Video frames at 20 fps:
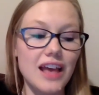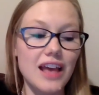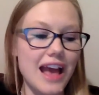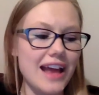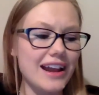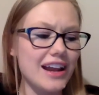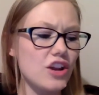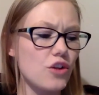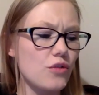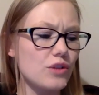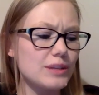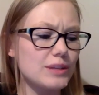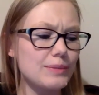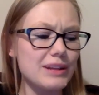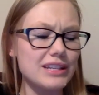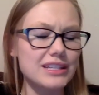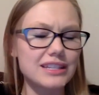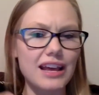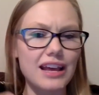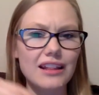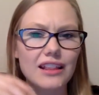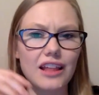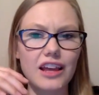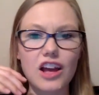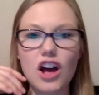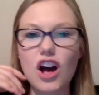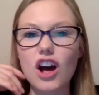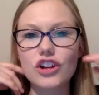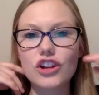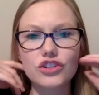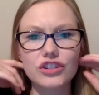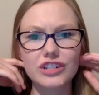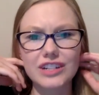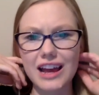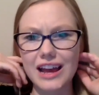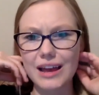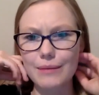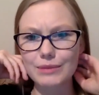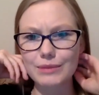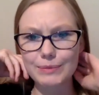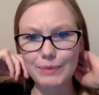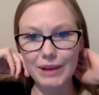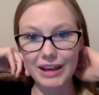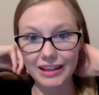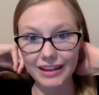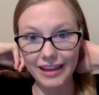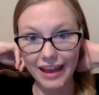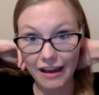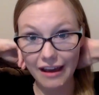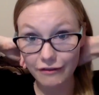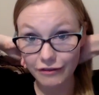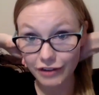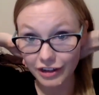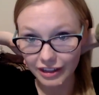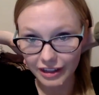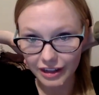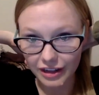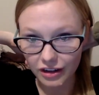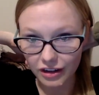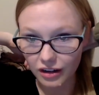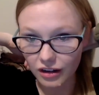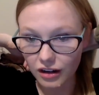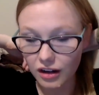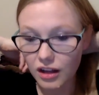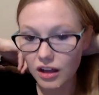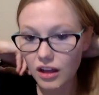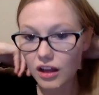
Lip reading: And I know it's been said like 100 times by like every leader,